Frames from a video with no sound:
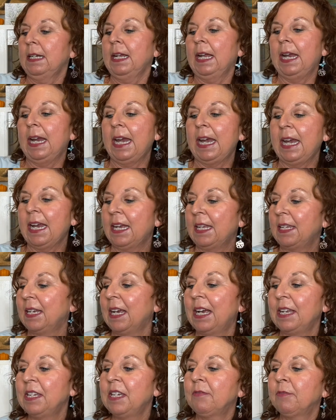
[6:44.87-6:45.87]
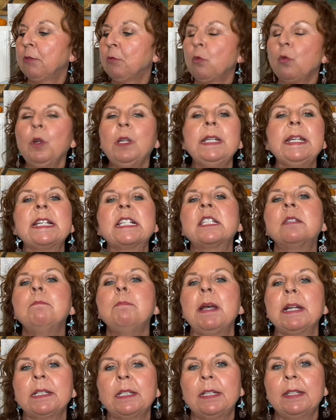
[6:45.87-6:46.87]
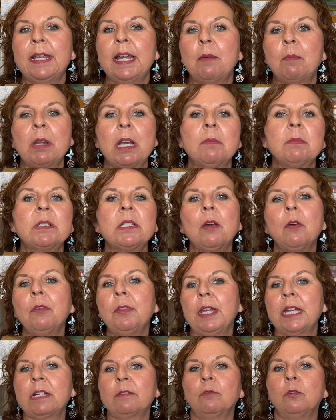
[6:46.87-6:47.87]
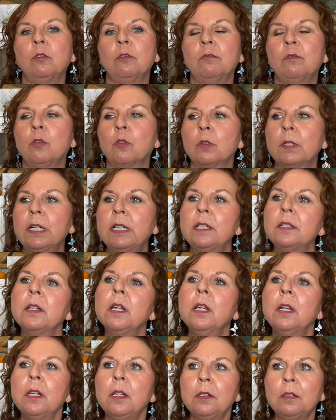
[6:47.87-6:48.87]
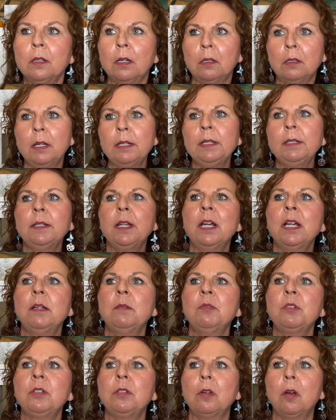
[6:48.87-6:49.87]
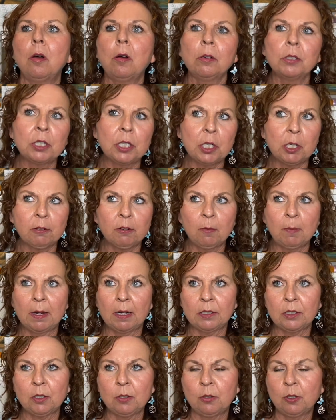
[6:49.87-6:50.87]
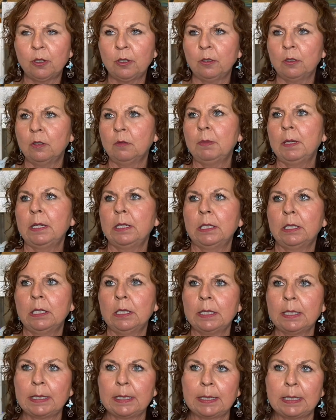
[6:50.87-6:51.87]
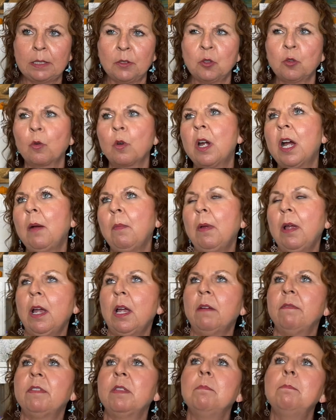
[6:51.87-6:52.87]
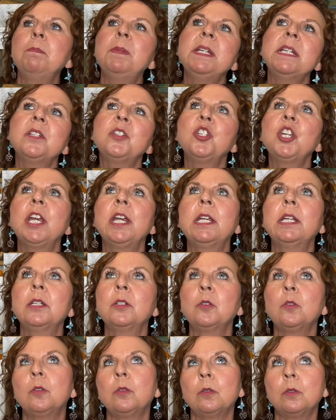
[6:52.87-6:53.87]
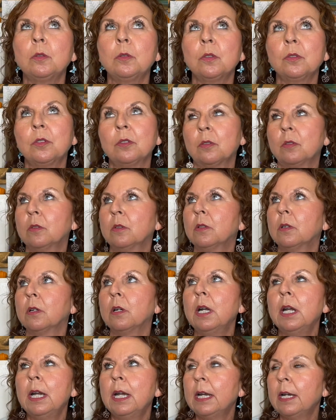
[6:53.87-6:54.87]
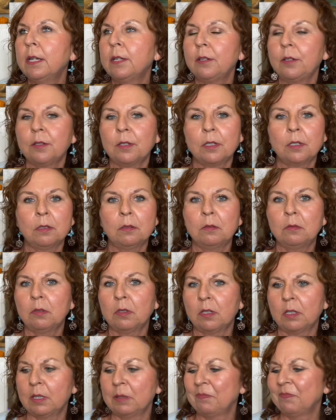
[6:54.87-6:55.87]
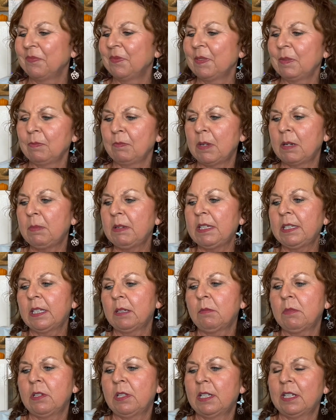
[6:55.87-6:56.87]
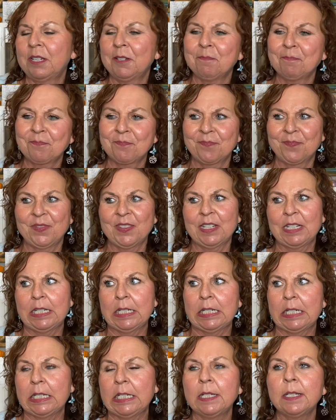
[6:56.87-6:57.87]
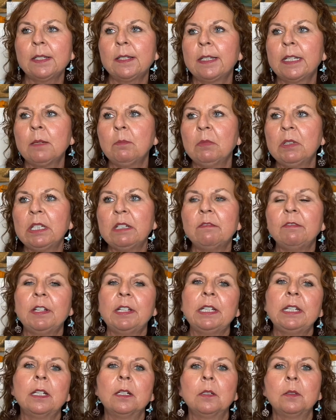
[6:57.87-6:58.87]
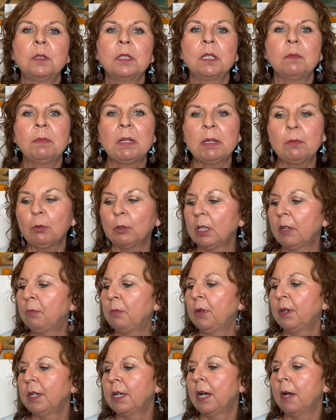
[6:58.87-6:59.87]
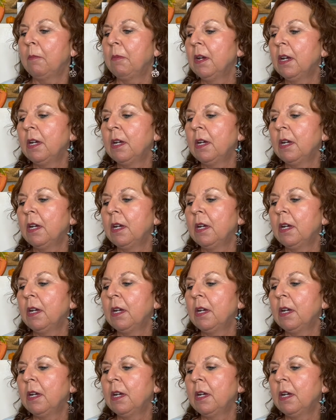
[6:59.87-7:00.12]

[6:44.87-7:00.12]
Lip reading: And I never really expected that, but I'm so thankful for it. A lot of times, all you hear about YouTube is the drama of the big channels, or, you know, maybe some of the unseemly videos that people have put up.